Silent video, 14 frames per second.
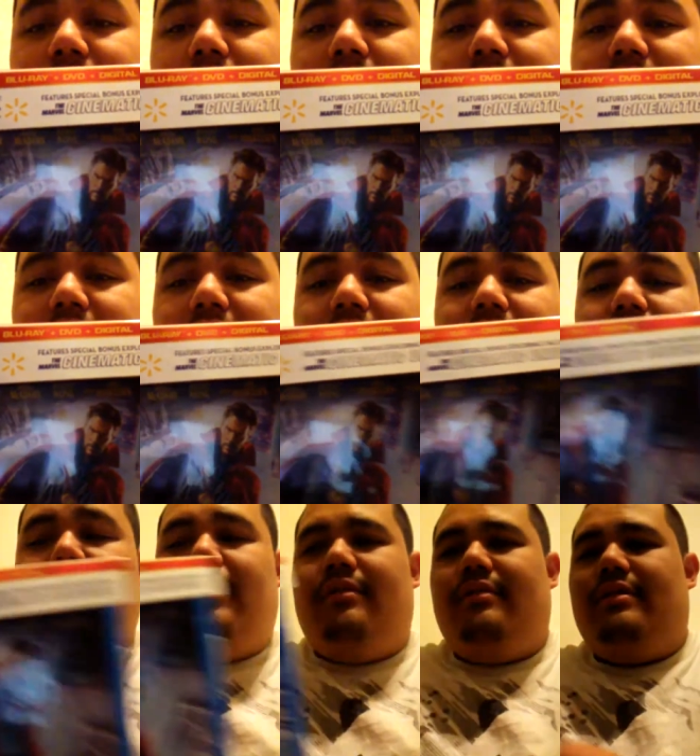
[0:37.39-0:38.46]
which
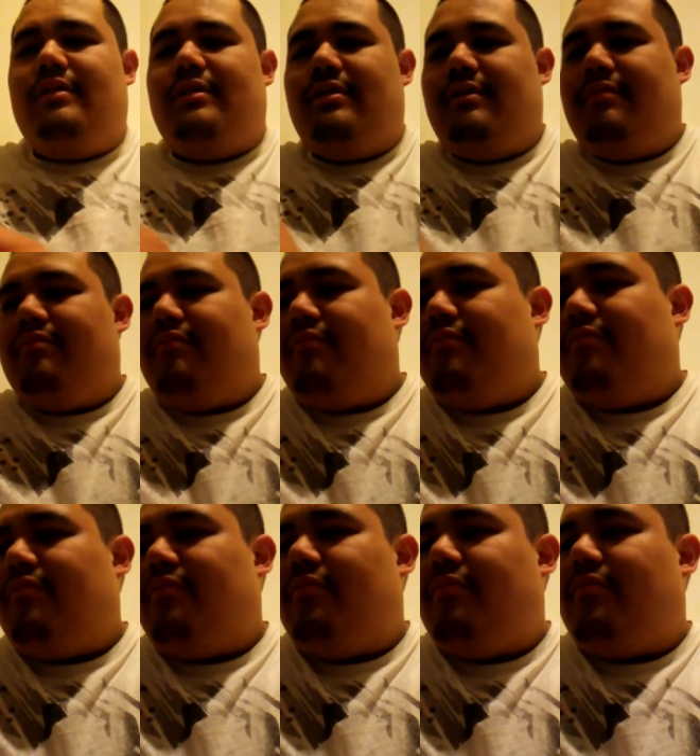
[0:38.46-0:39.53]
includes
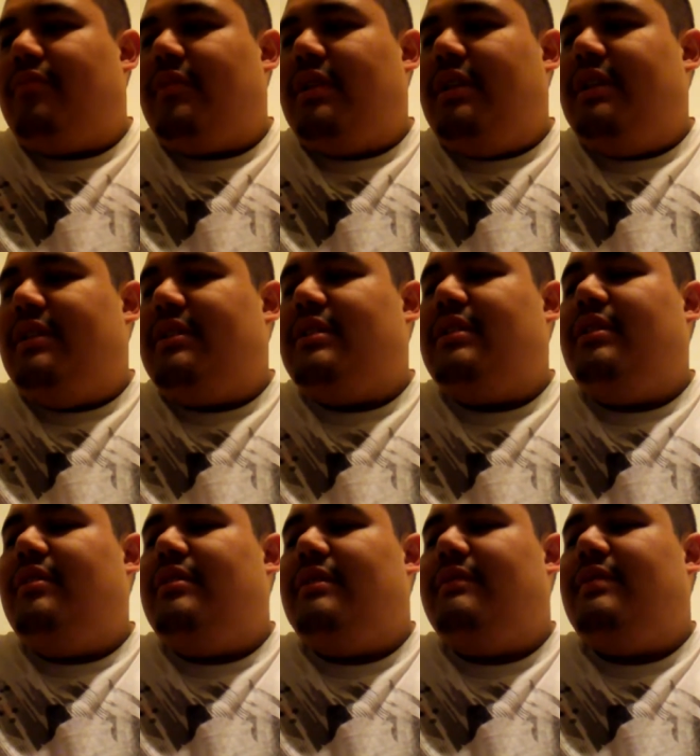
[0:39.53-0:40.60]
an
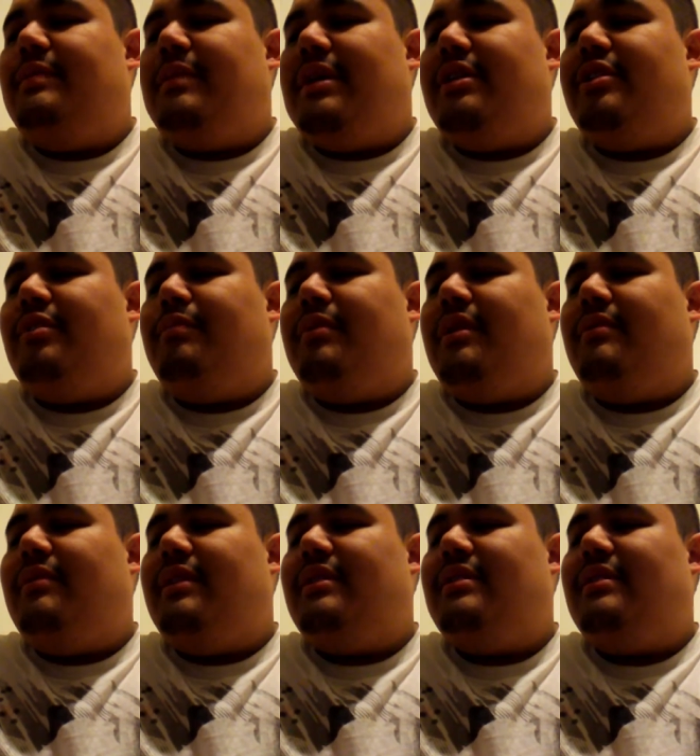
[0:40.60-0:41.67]
exclusive special
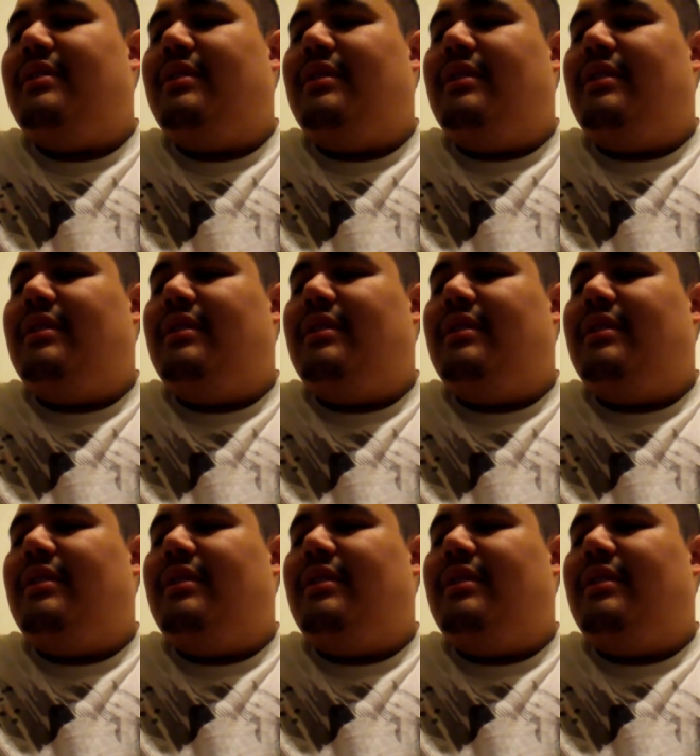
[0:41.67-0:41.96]
bonus